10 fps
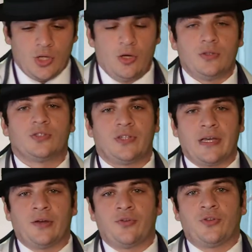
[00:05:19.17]
So,
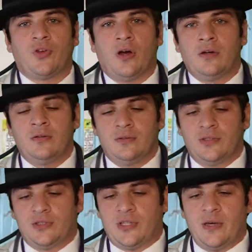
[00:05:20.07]
stick out your
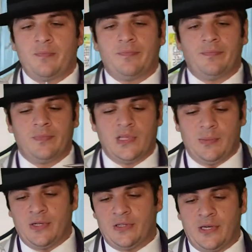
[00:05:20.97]
tongue, the tip,
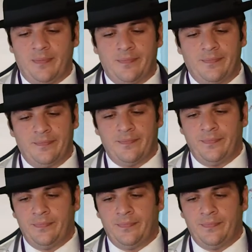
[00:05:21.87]
give me the tip.